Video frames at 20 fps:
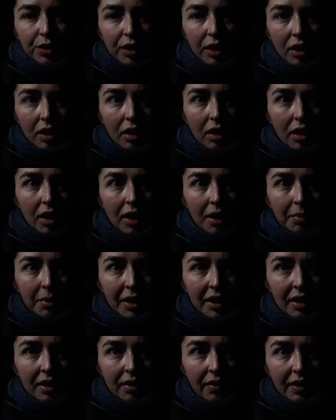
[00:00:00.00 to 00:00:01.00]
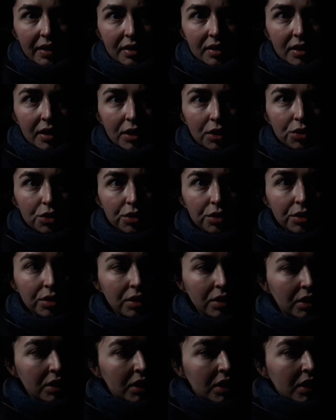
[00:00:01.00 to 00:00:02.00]
o'clock I'm getting the vaccination.
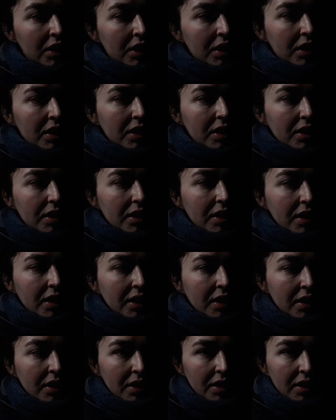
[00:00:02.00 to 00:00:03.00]
I